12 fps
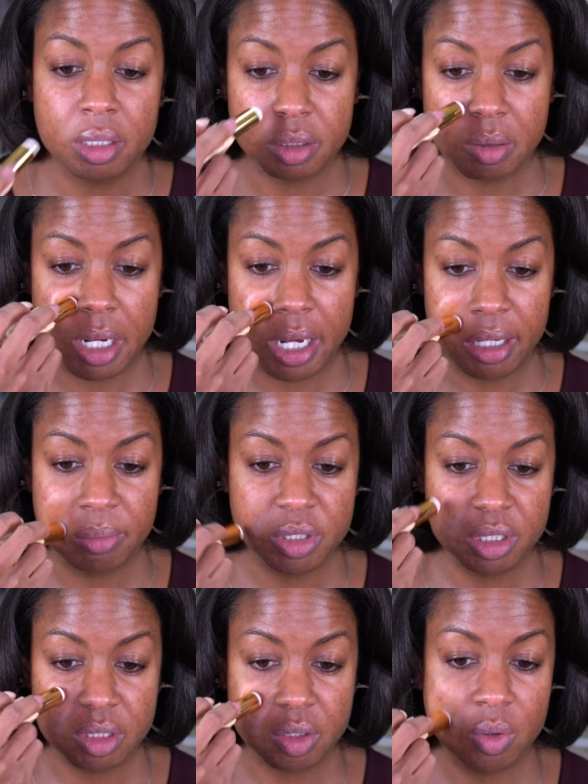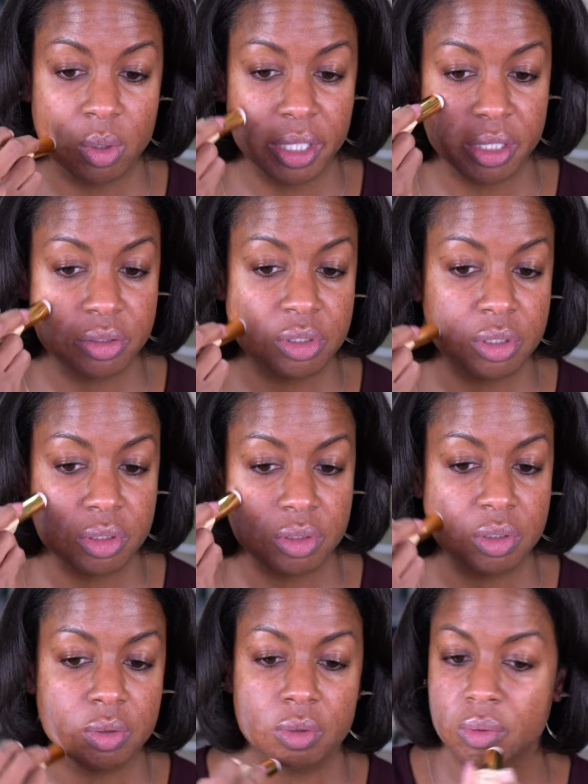So I'm just going
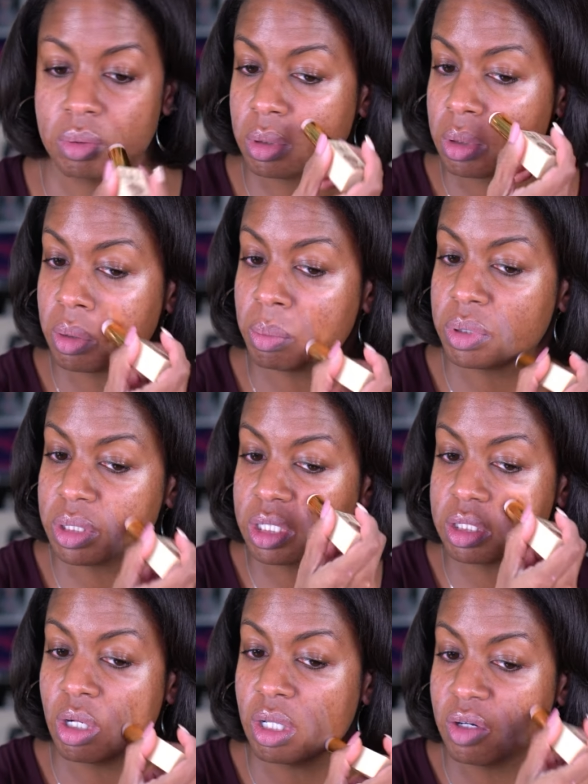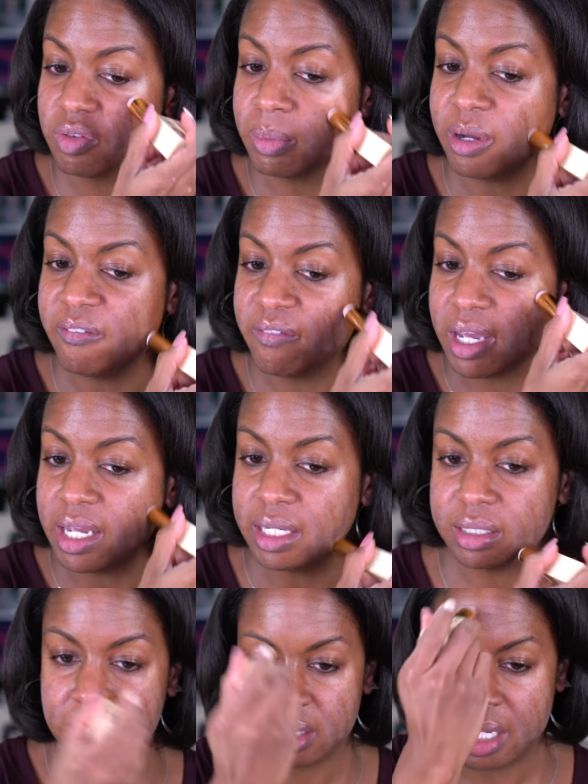to put this all over my
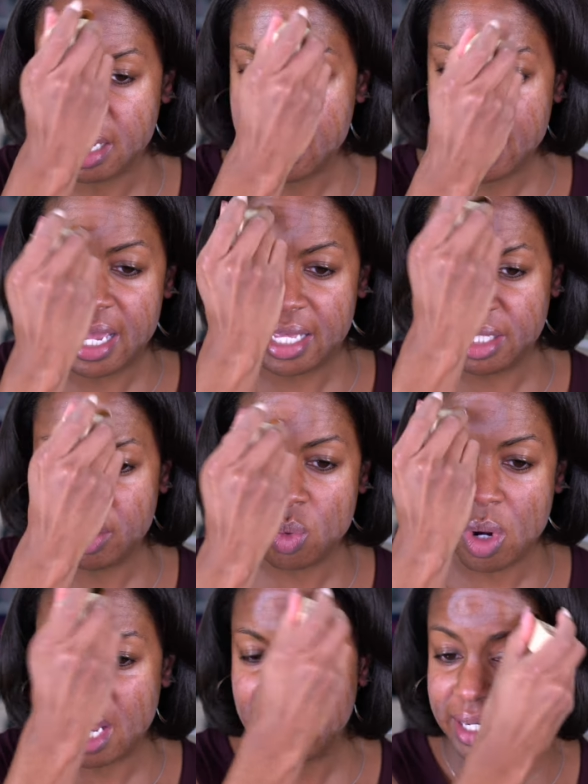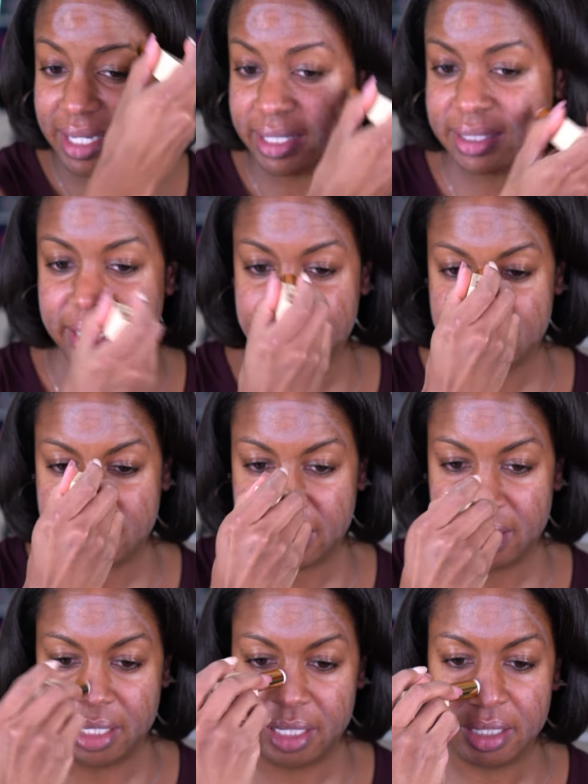face, and then while I let that
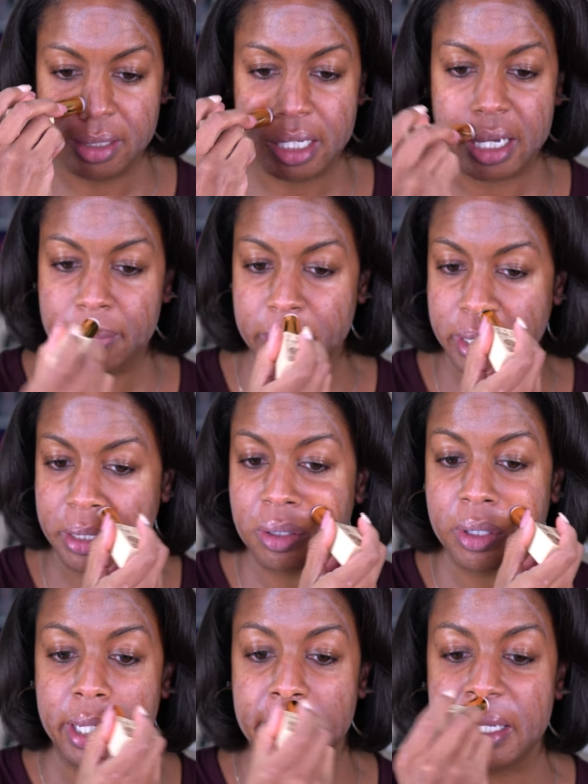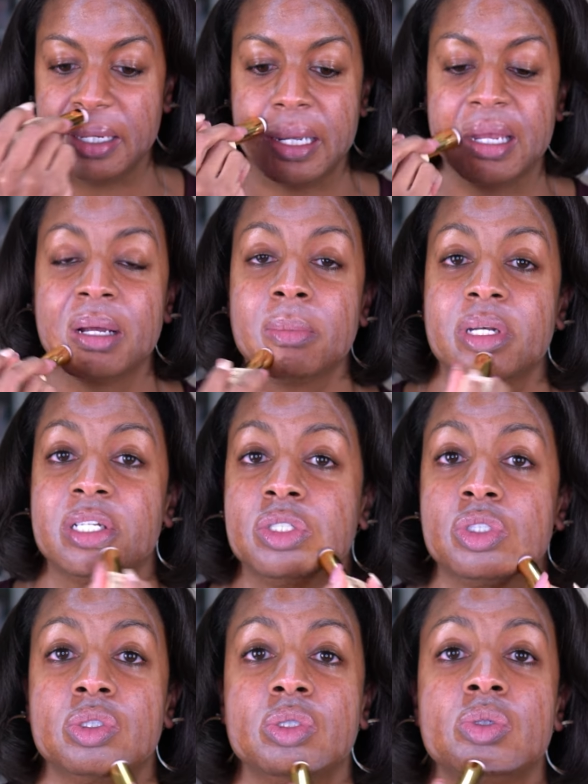set in, I'm going to go ahead and I'm going to
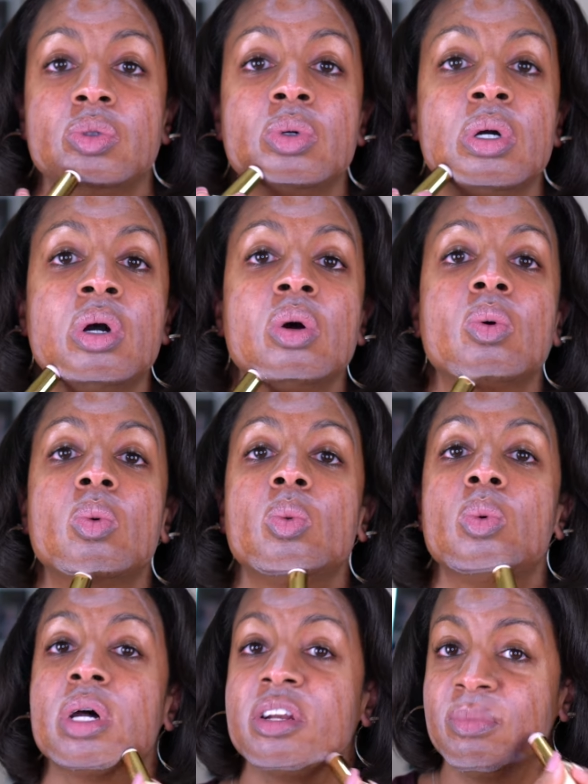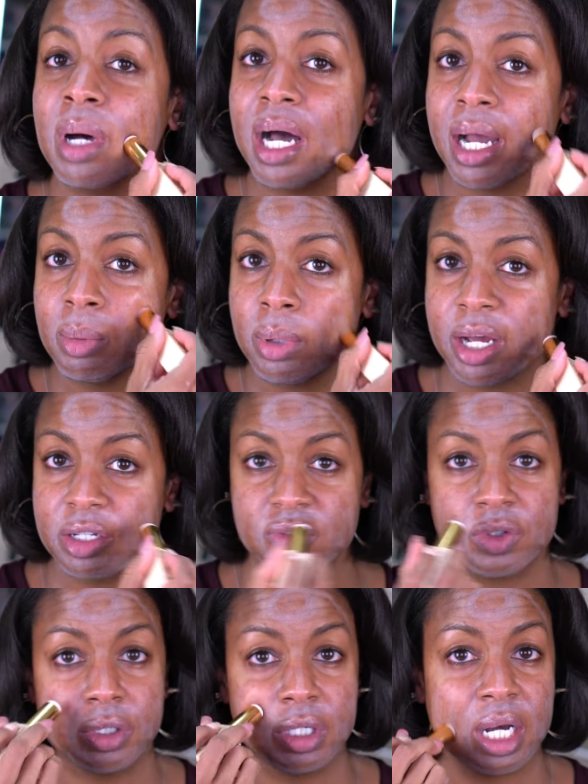do one of my eyebrows
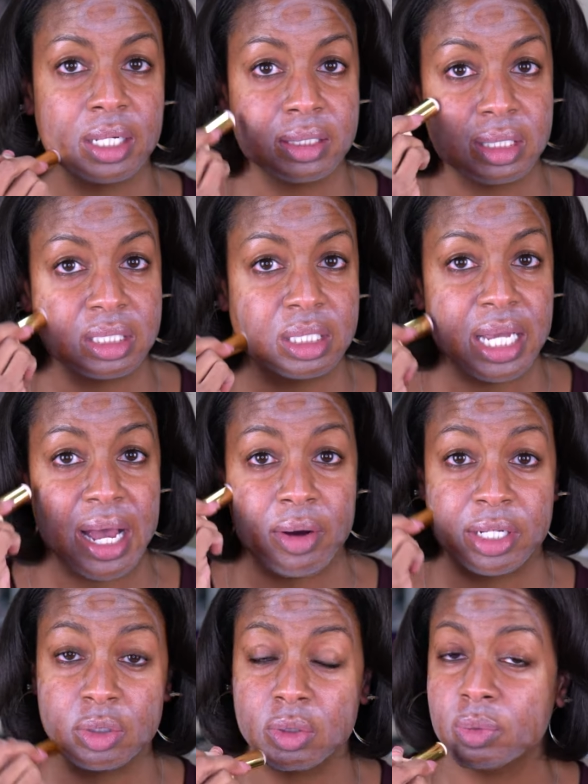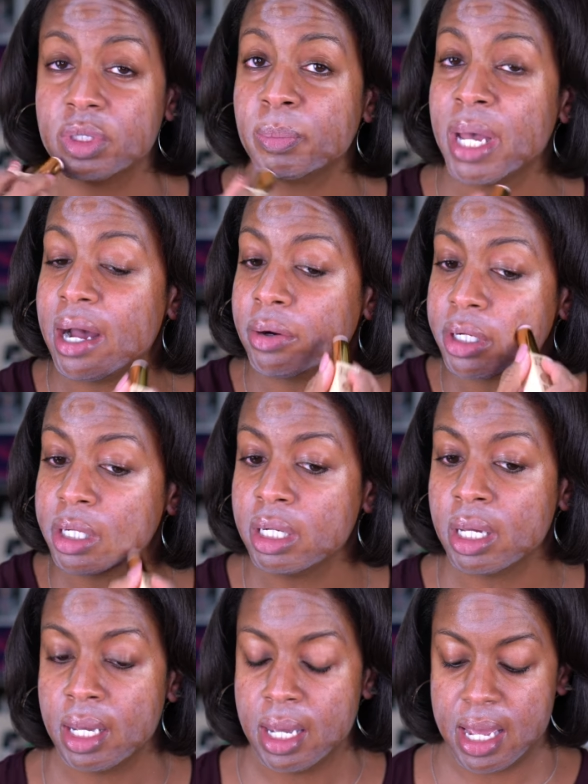for you guys to see how I do it with powder,
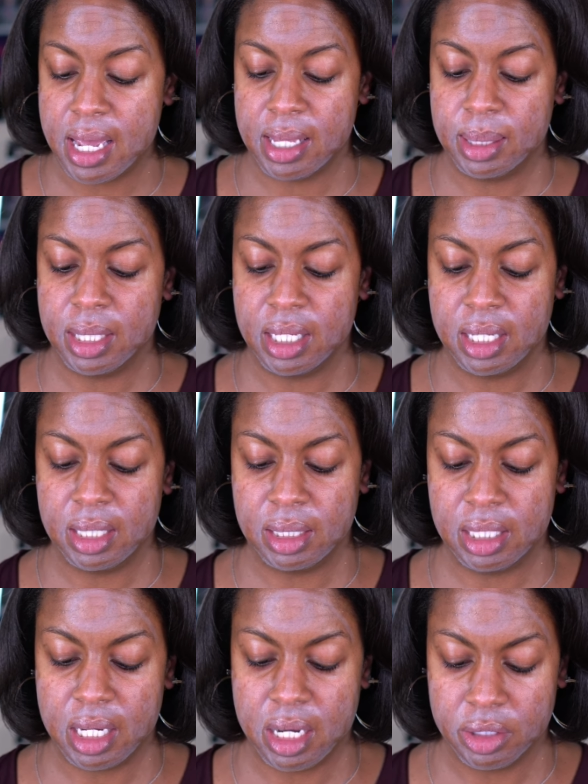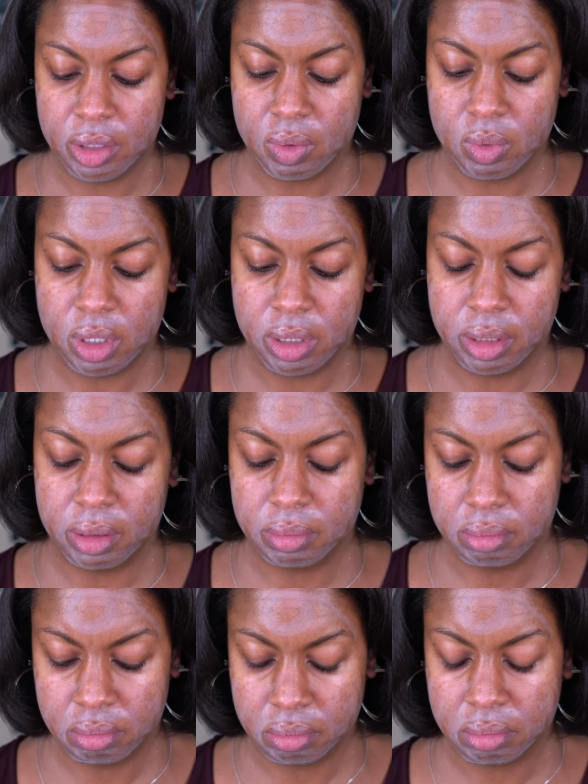and then the other
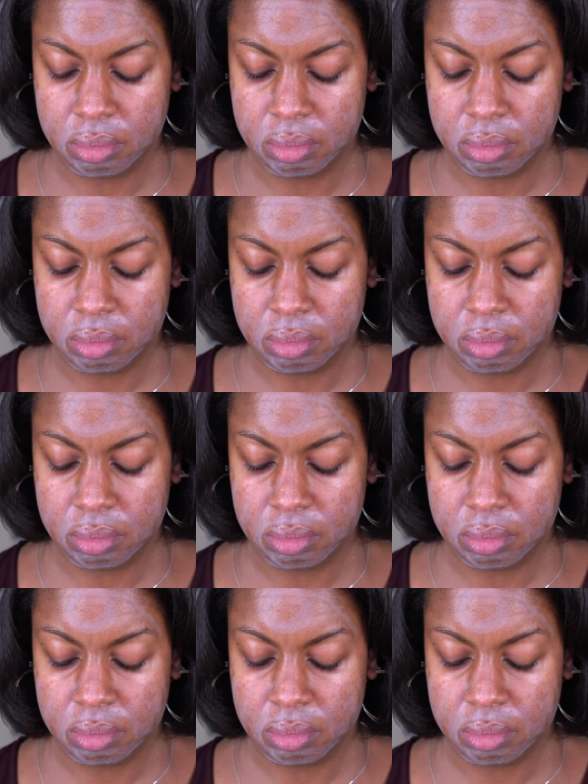one